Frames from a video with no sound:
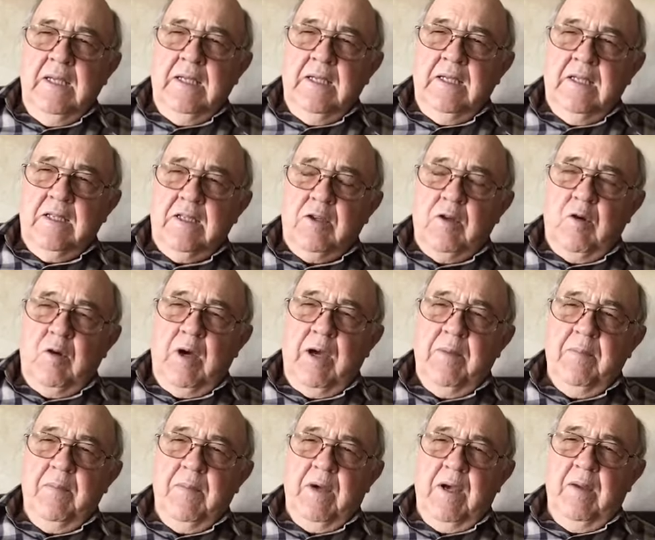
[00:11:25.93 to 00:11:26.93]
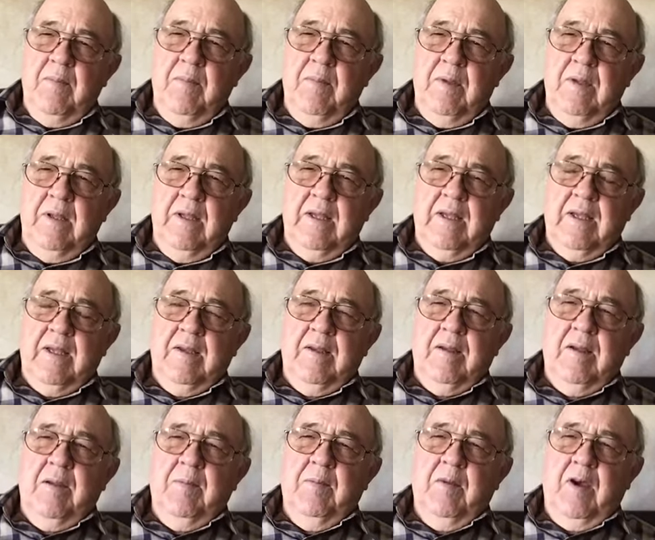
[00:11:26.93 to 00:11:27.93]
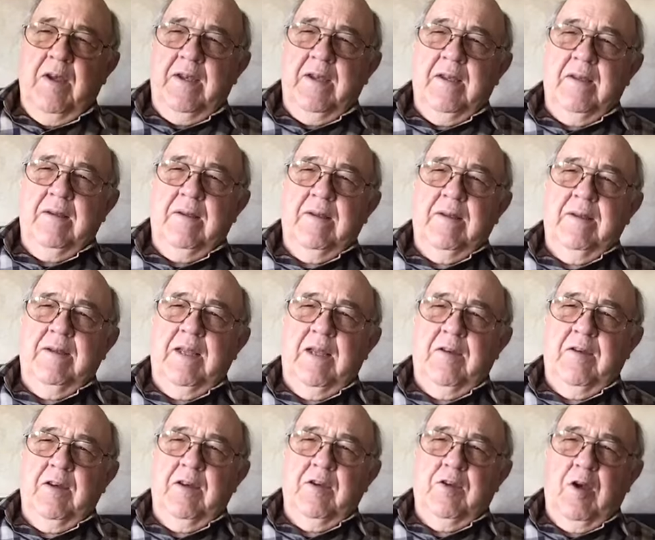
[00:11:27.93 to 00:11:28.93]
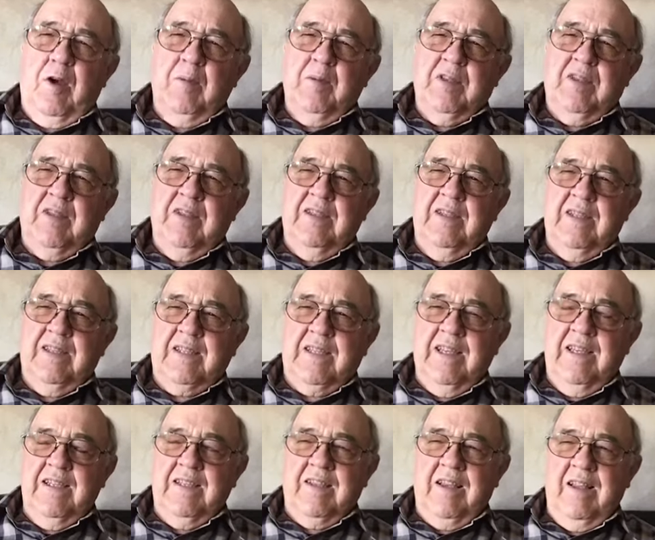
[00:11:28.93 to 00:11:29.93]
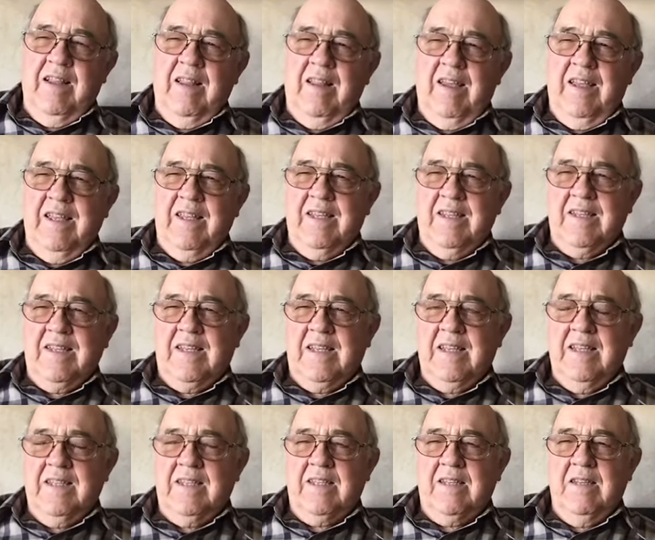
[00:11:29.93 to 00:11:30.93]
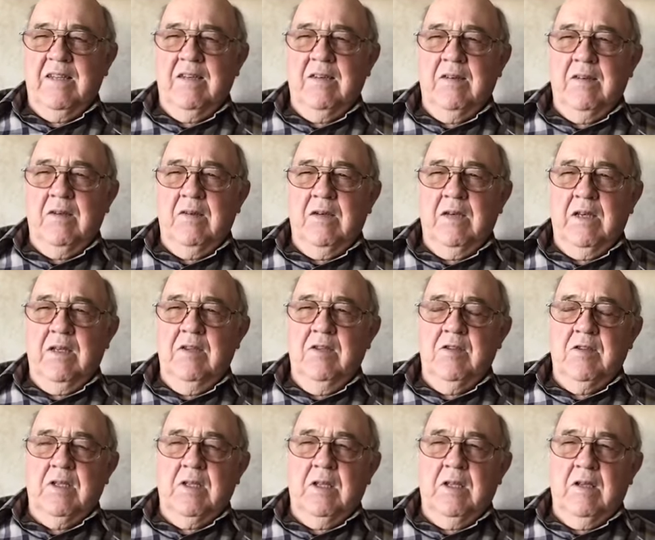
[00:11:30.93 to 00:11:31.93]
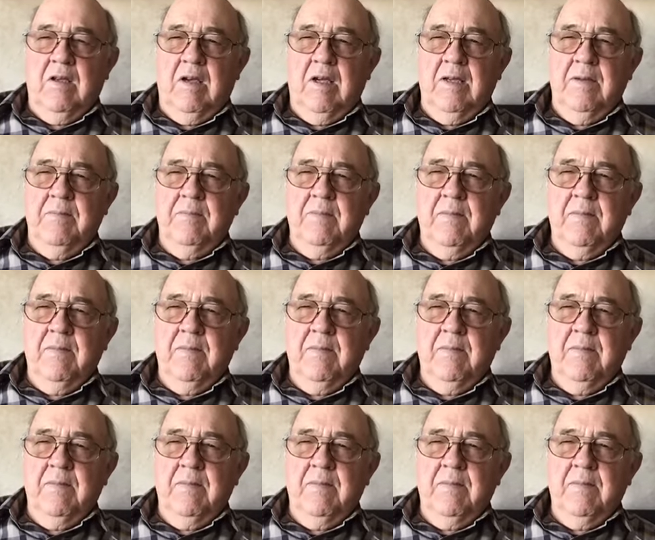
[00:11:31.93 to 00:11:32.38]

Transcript: So I'm not a doubting Thomas in this case. I like this test and I use it a lot.